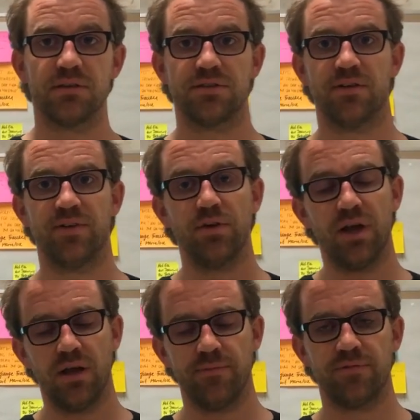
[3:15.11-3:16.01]
because they're very
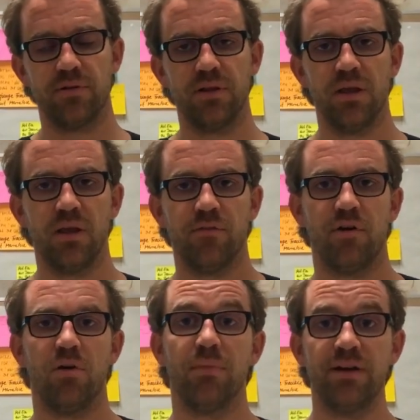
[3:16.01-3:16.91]
helpful
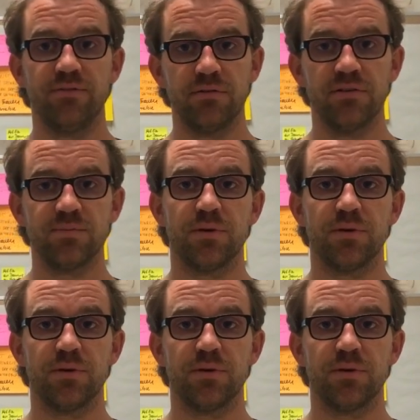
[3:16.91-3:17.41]
for our mindfulness,